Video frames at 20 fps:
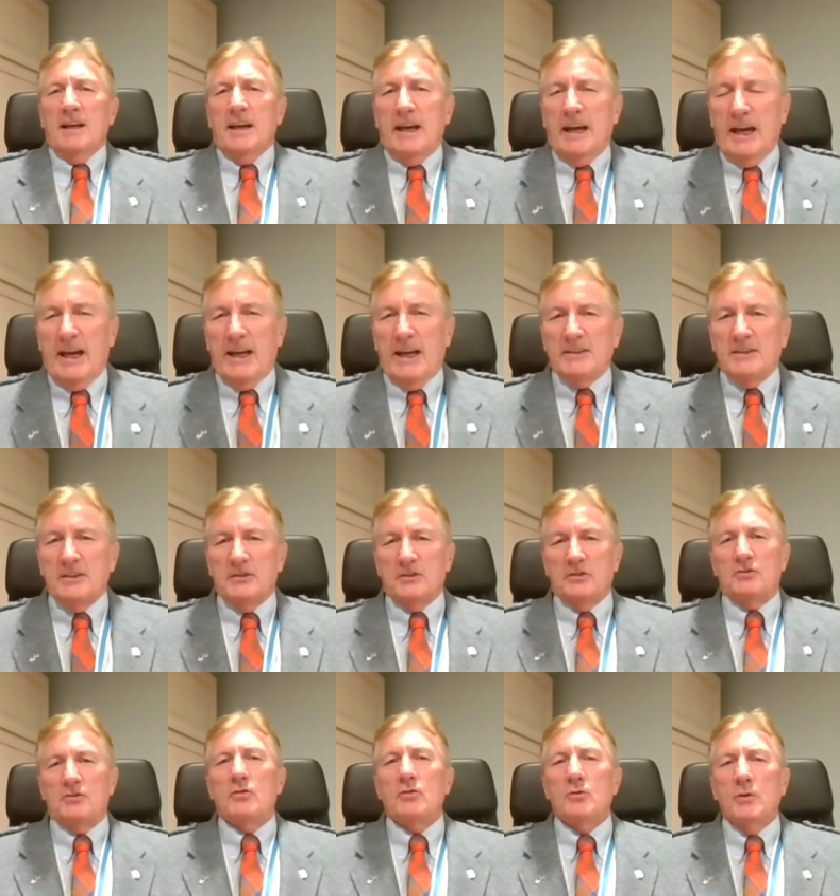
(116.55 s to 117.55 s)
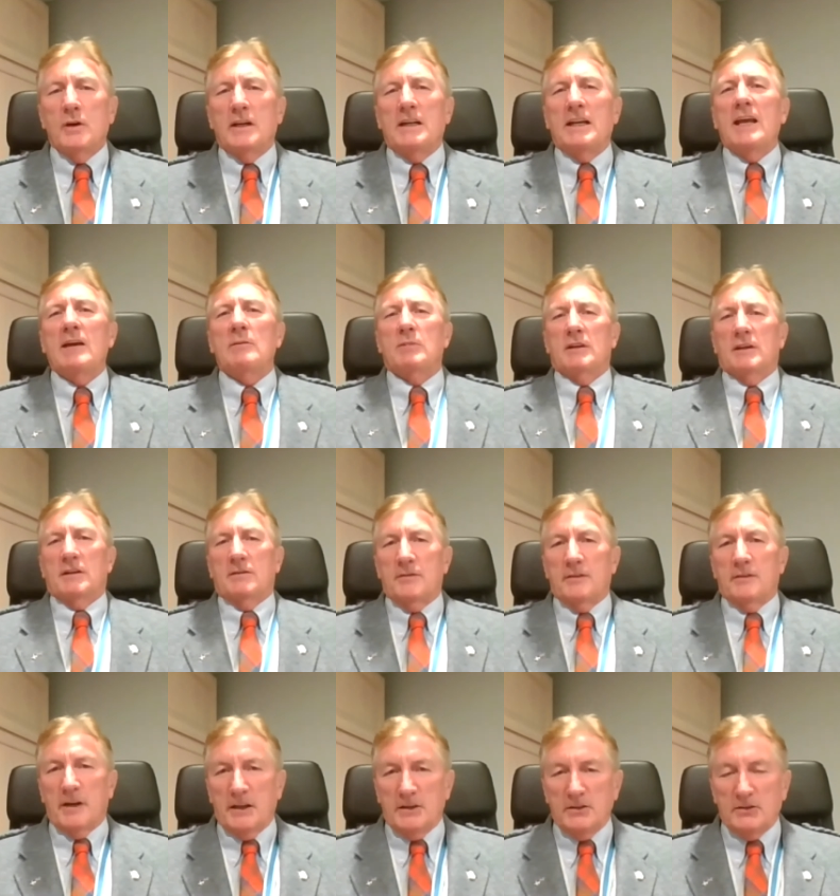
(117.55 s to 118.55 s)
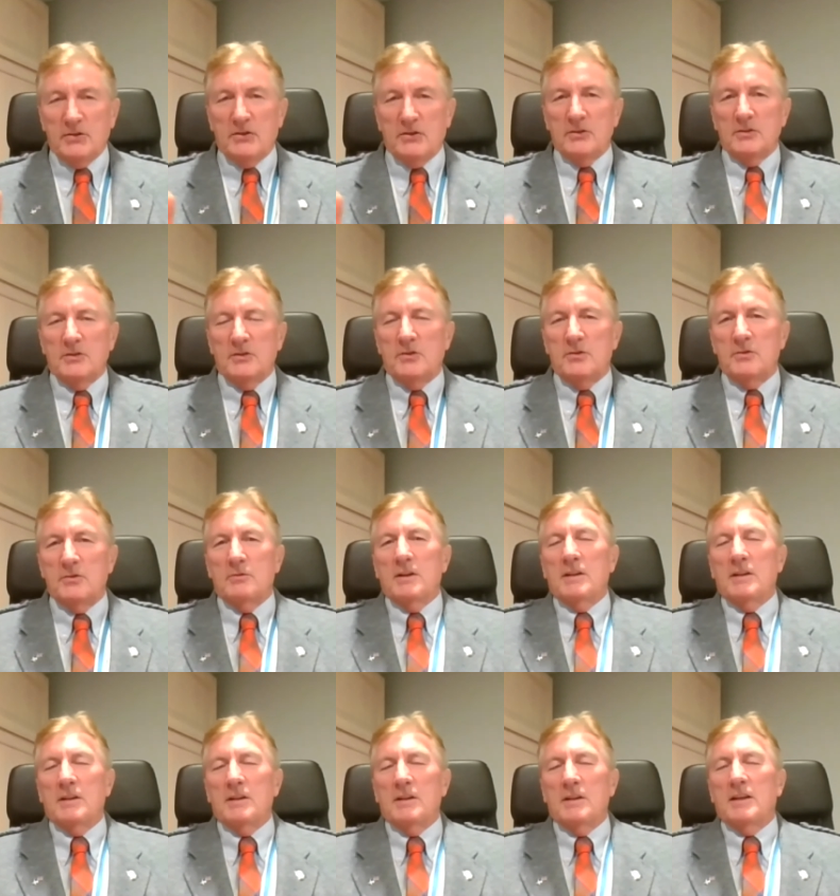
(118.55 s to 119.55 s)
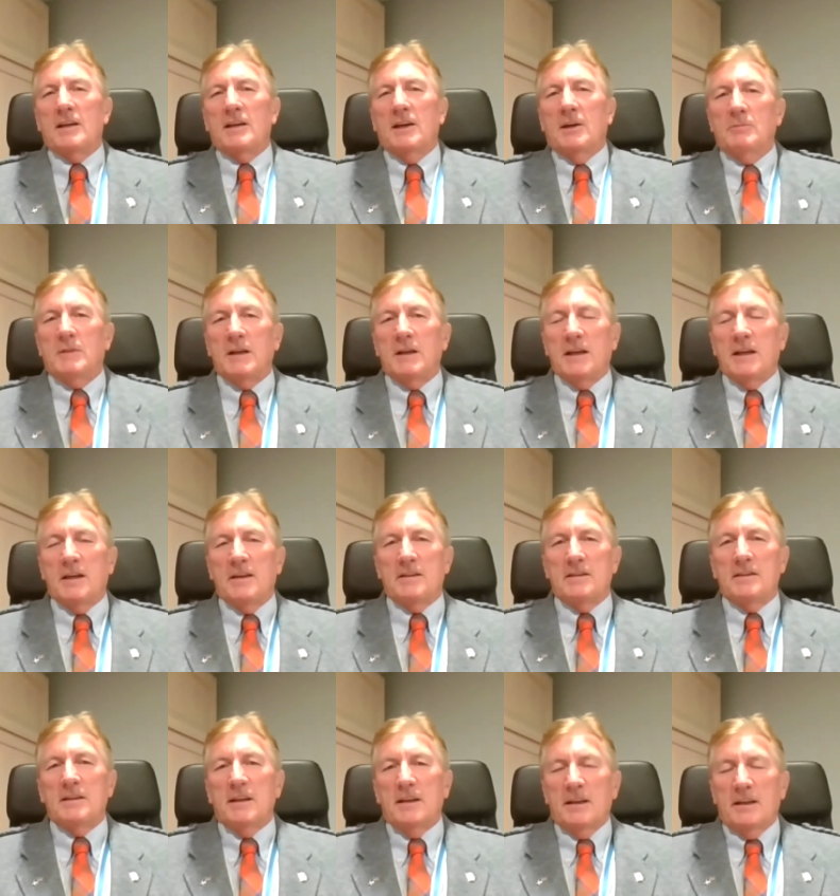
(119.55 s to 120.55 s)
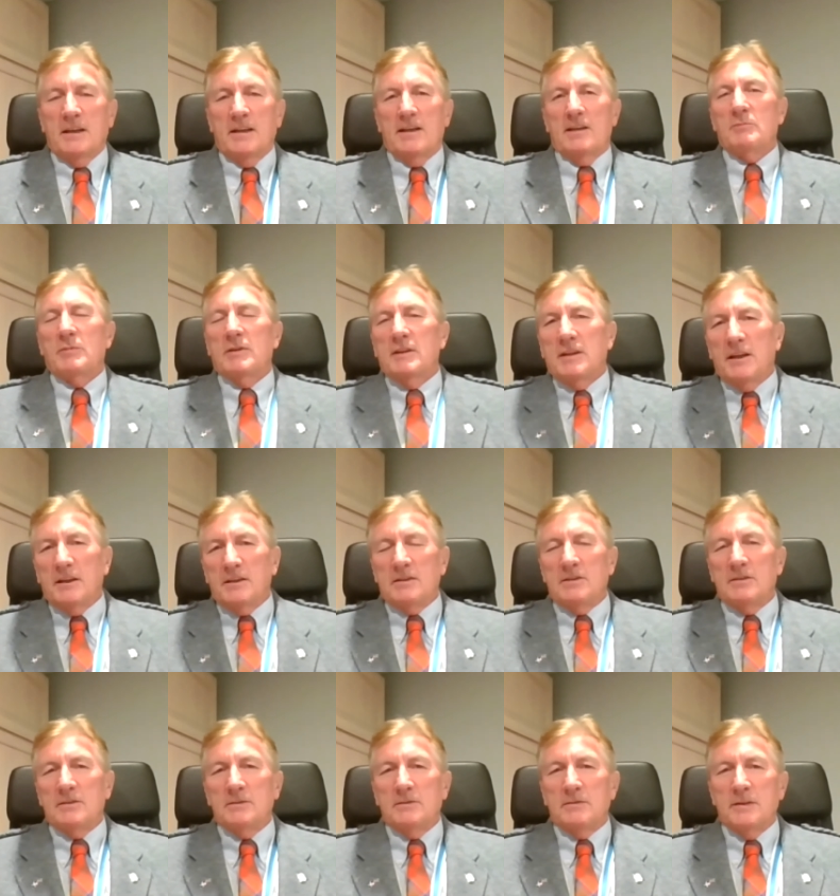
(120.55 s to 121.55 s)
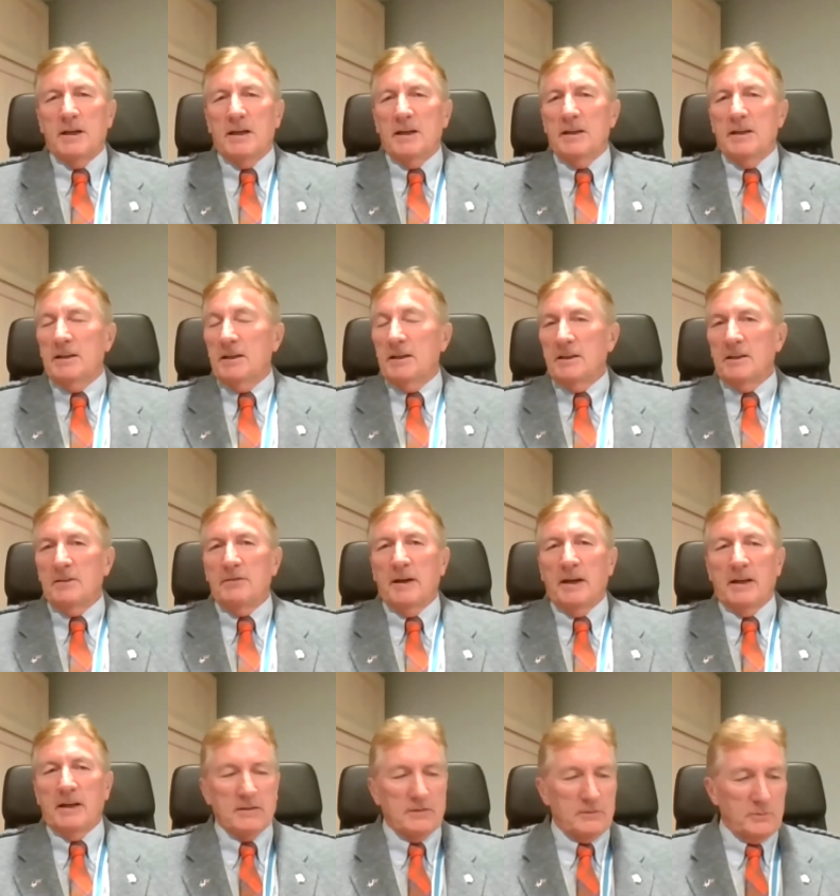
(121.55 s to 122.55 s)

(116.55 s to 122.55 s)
act as a true enabler for us to really come together in productive and effective